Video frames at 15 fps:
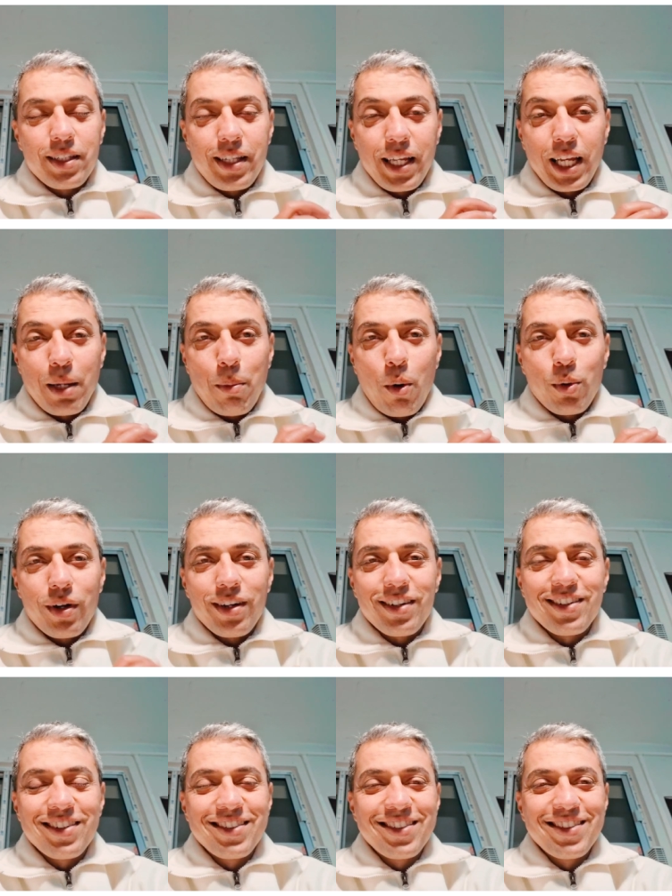Think about
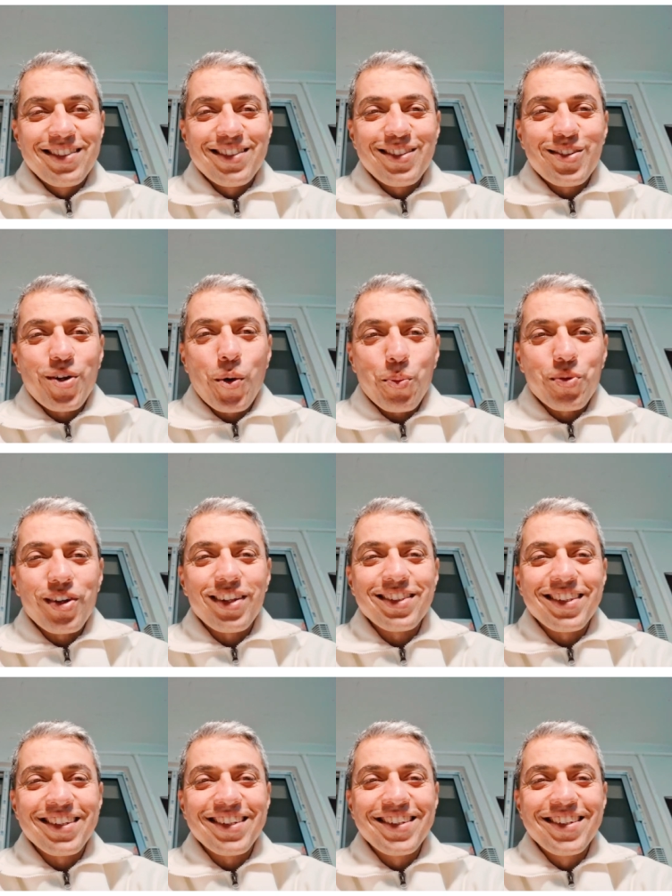it. Om
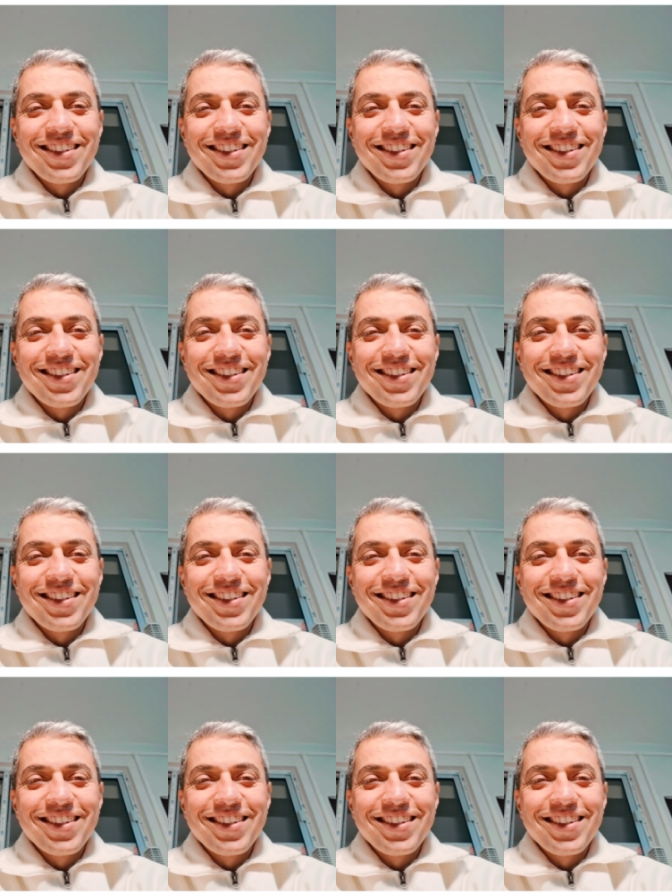Shanti.